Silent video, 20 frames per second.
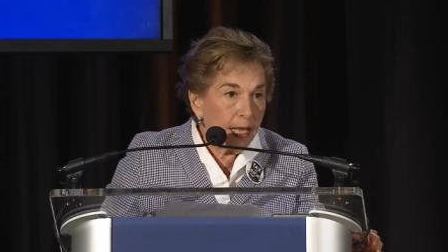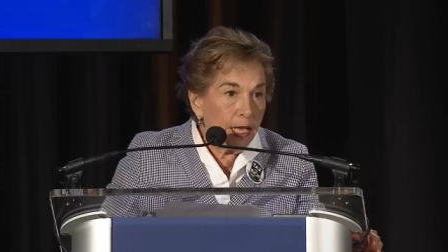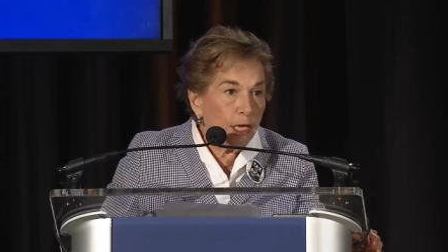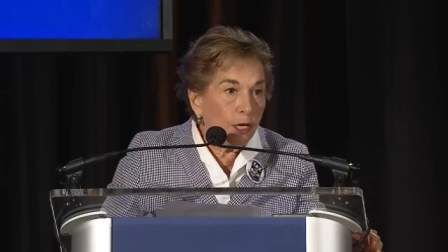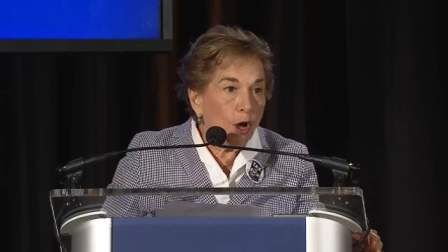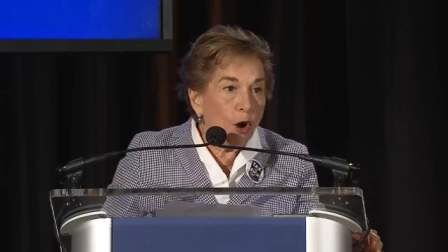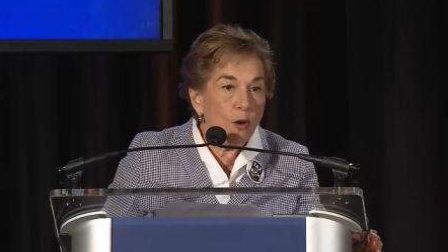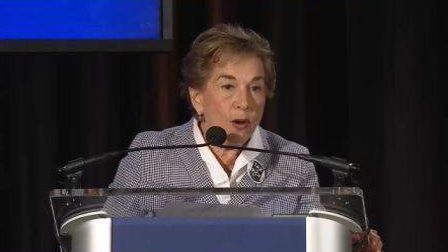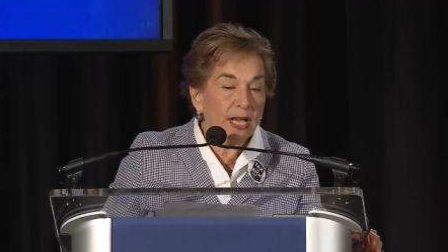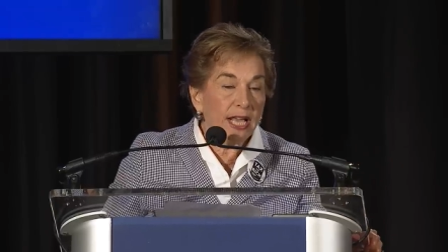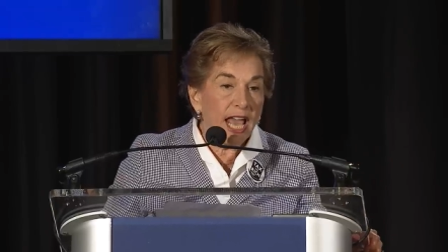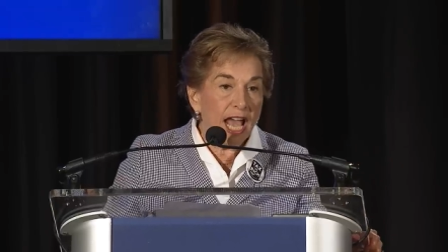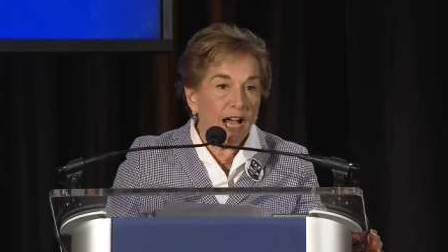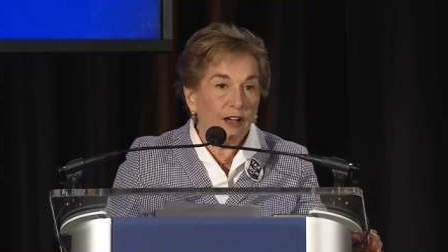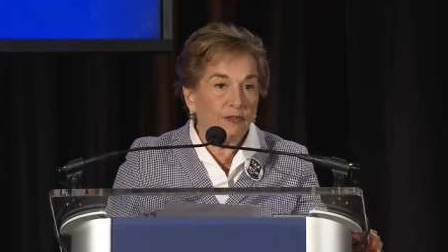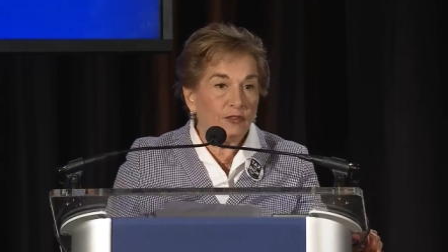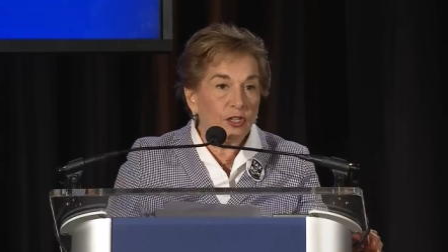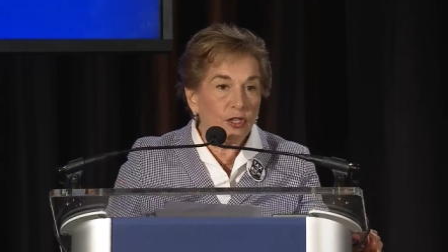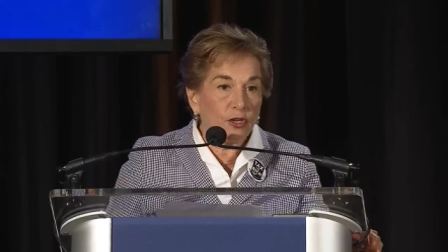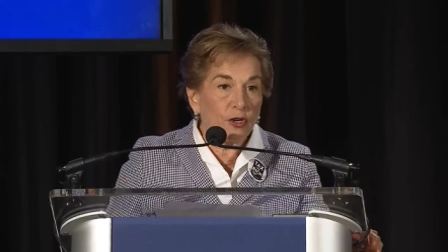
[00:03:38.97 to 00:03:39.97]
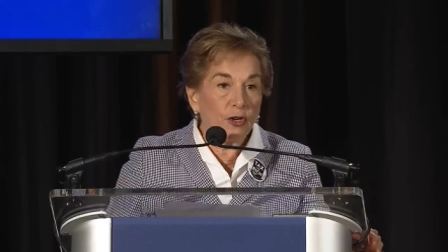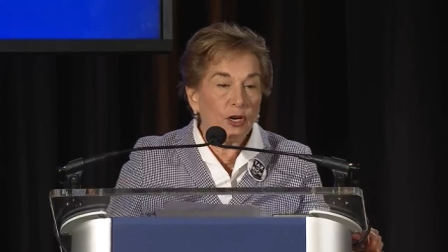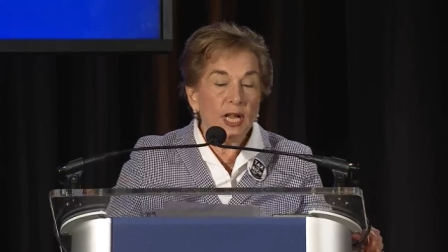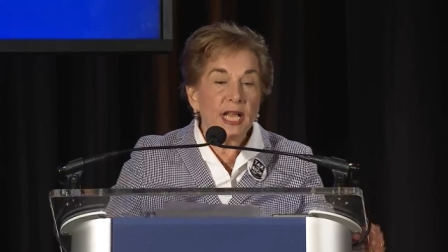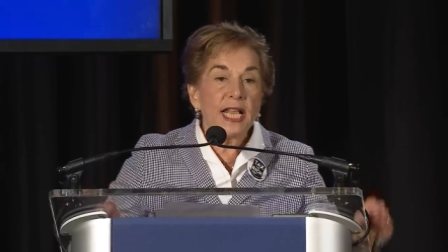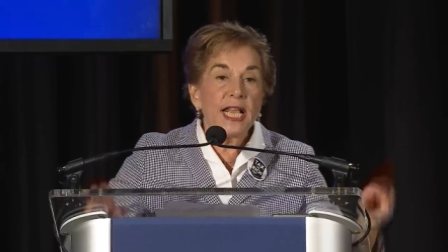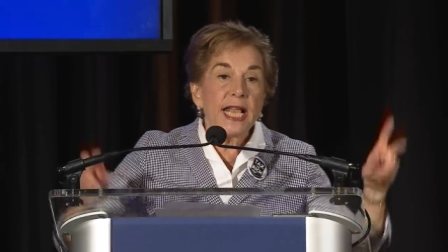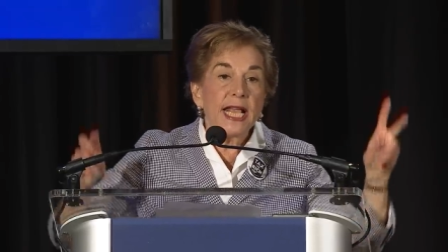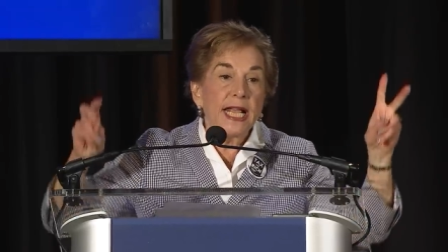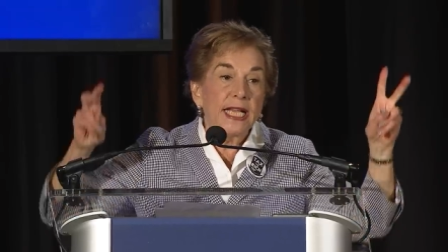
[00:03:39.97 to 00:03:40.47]
going after
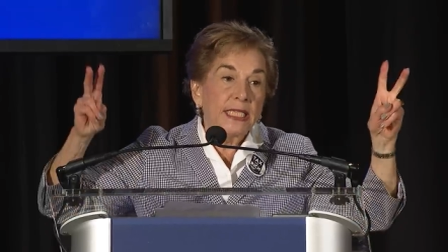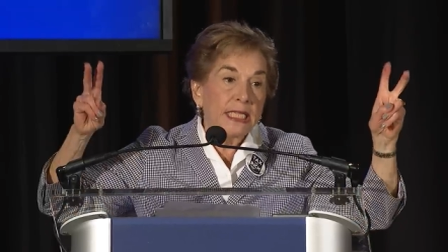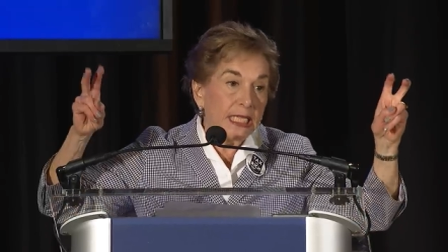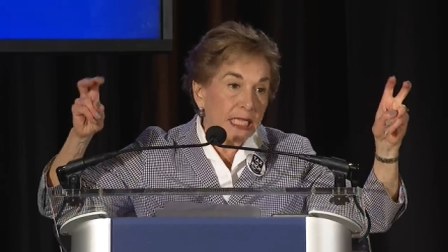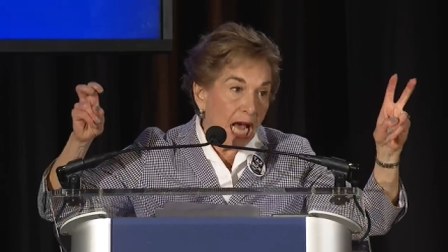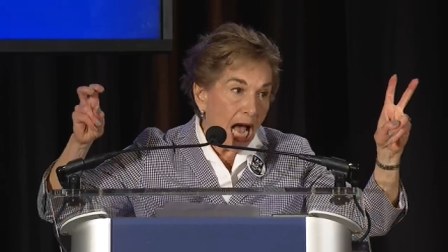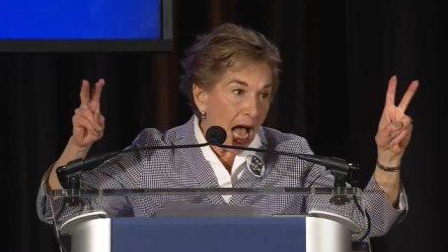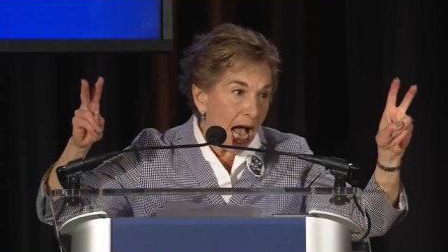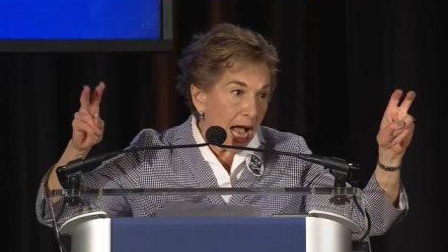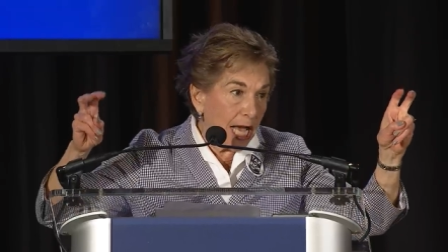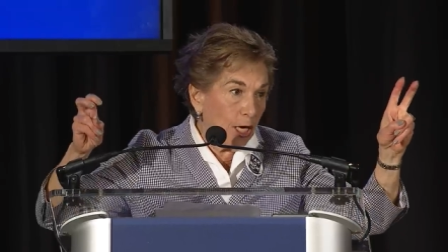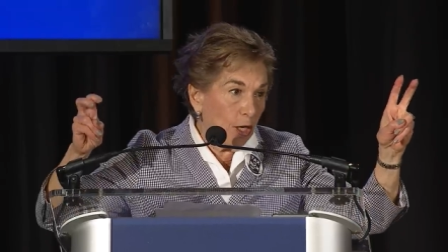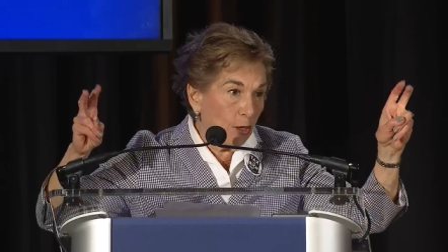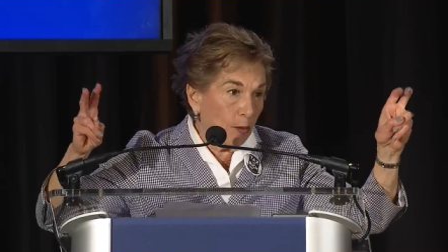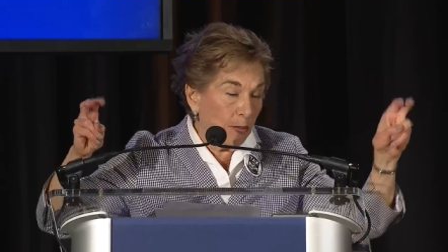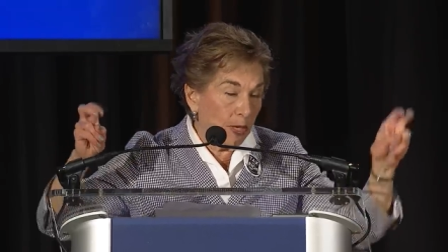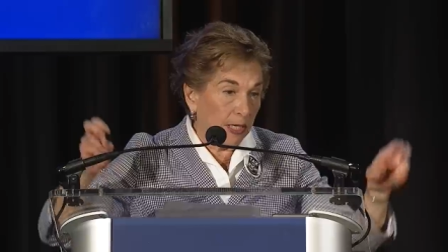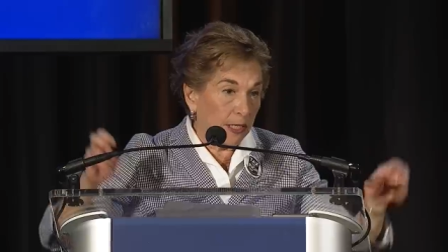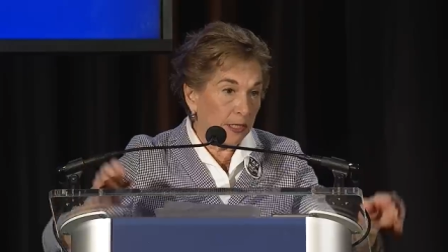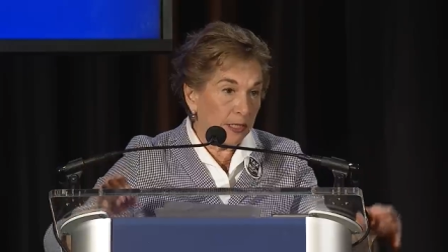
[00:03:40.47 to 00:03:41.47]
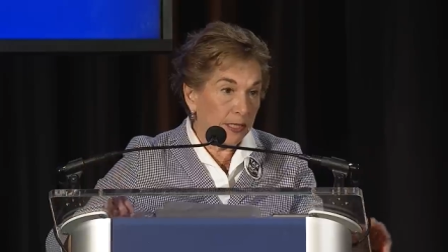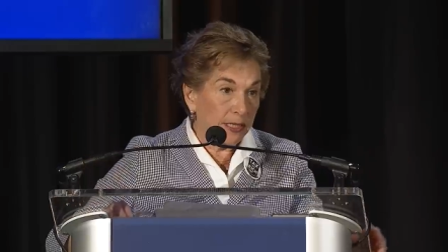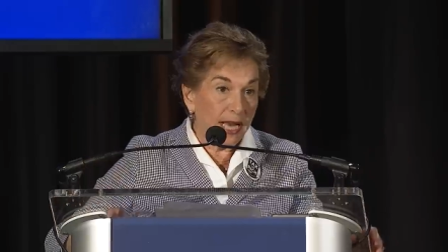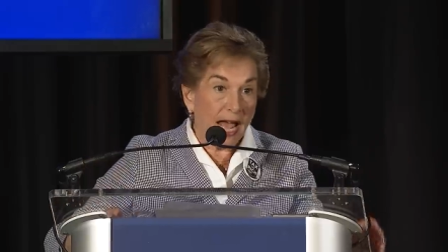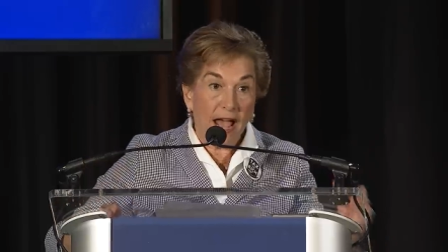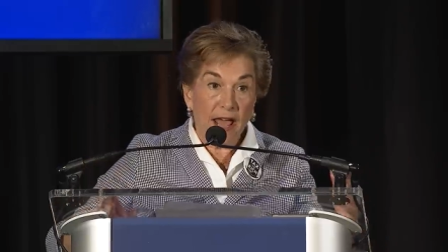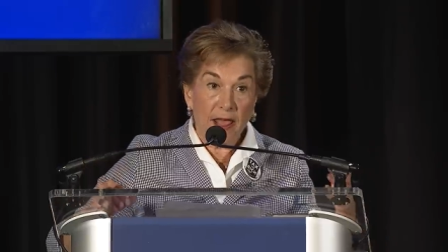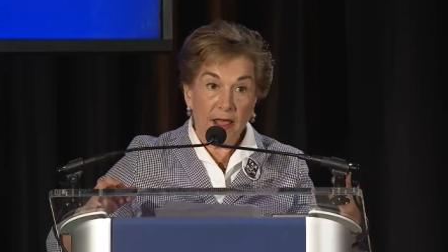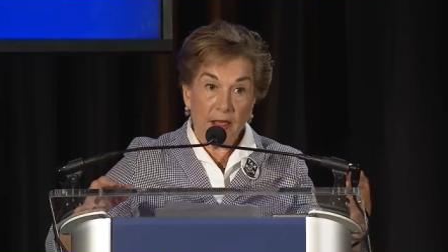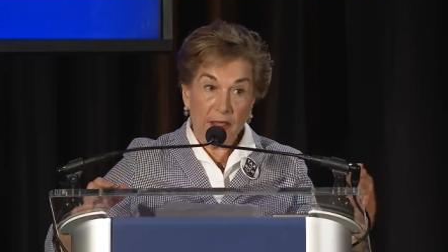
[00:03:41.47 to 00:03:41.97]
entitlements,
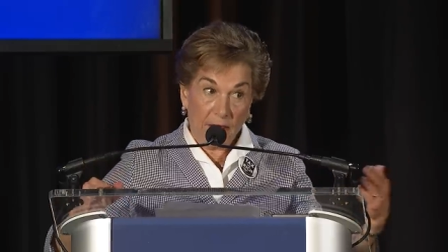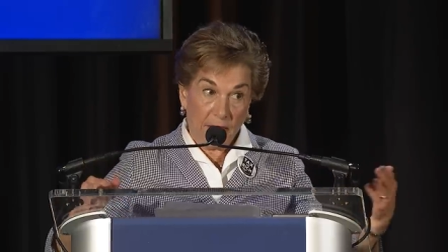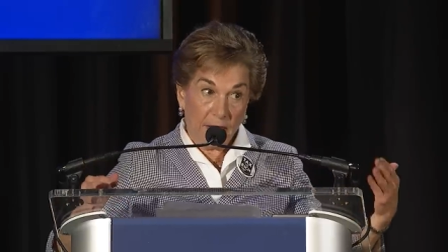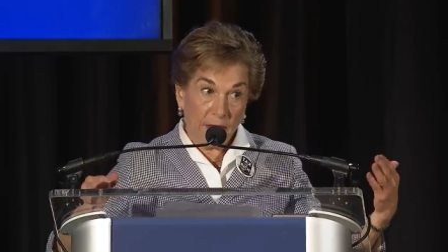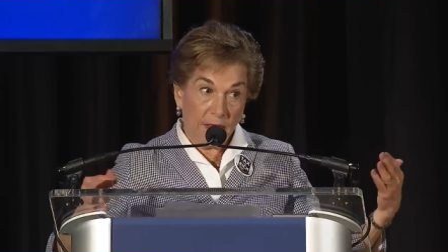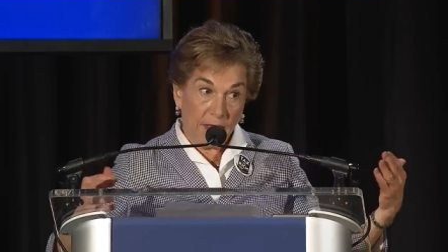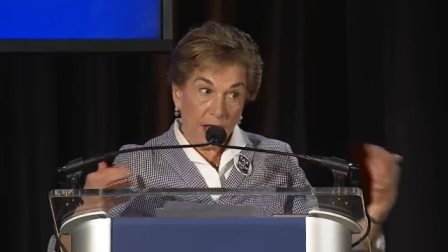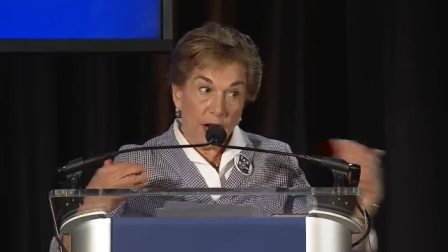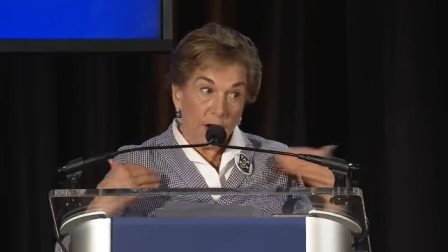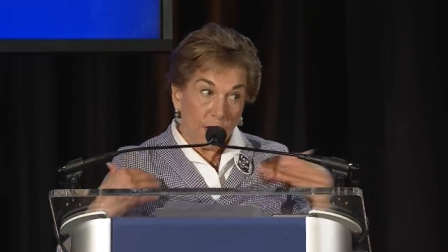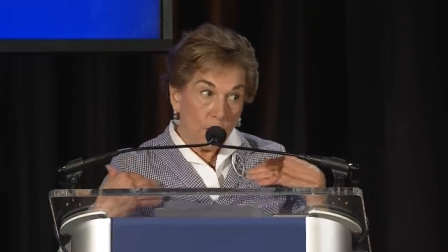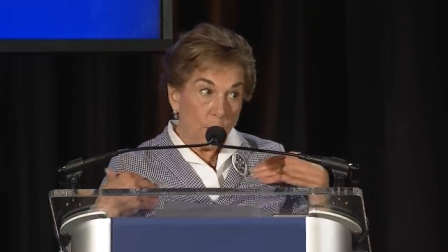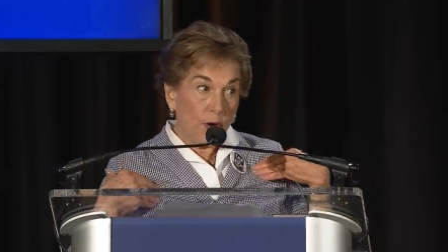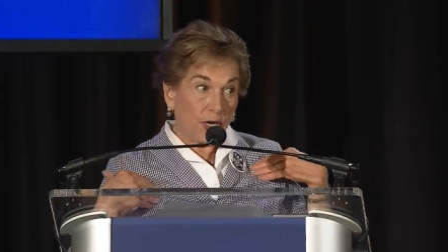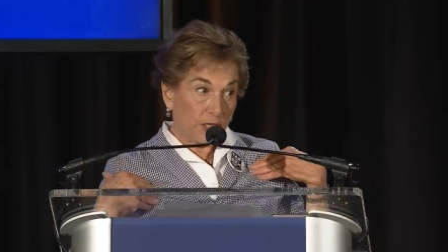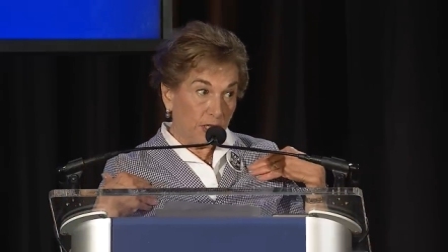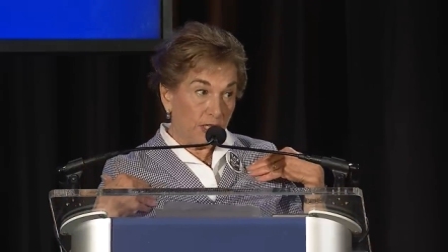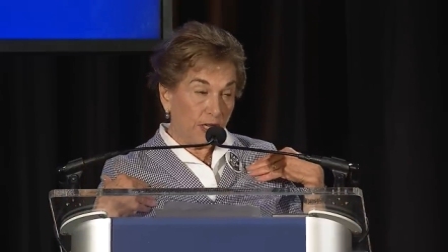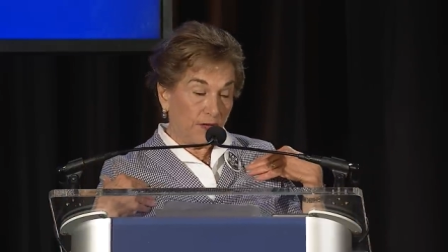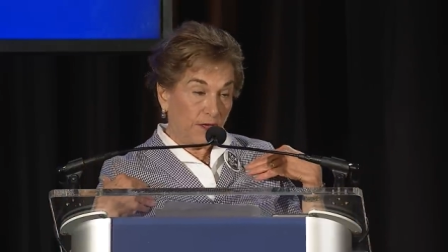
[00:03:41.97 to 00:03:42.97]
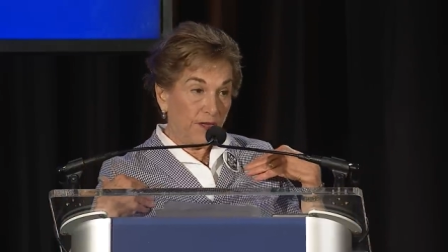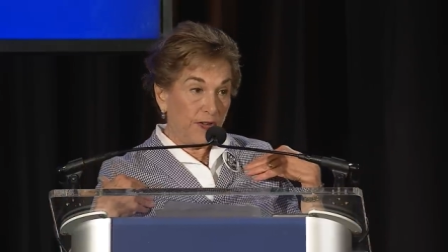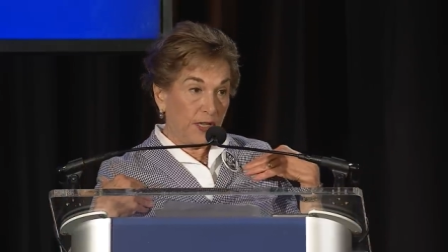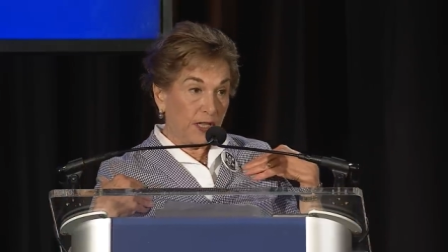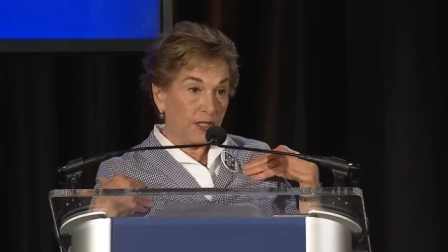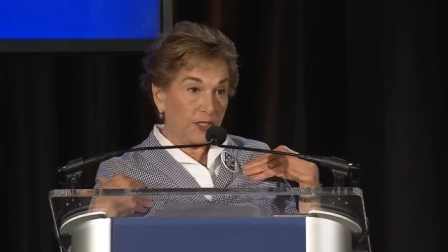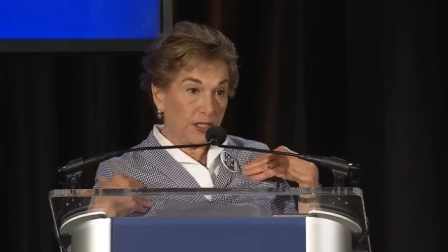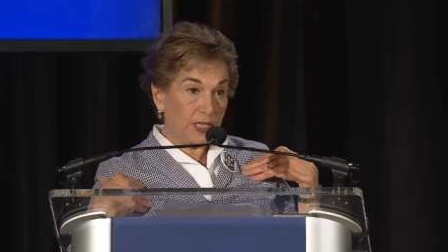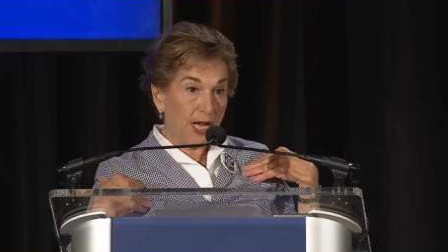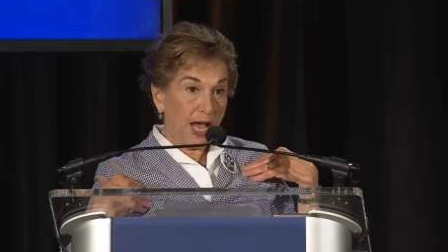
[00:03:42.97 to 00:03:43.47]
not they're the ones that
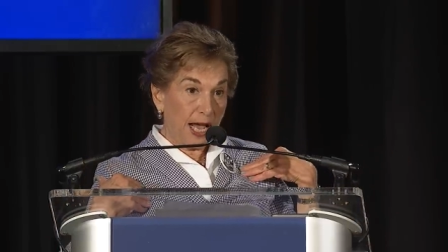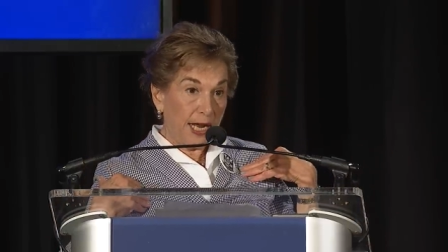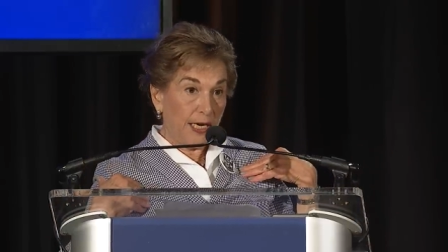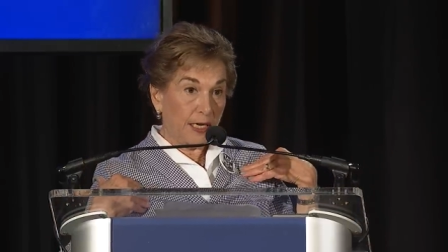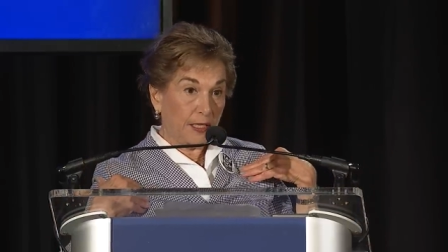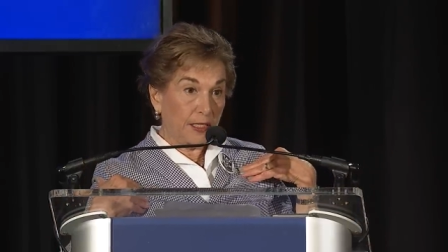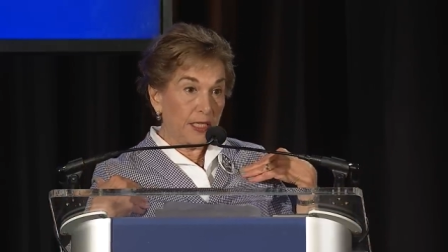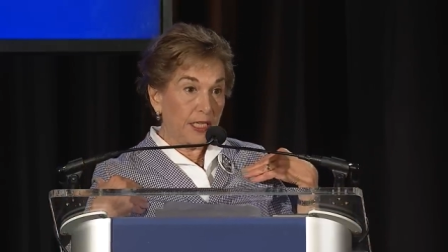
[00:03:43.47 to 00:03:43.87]
feel entitled.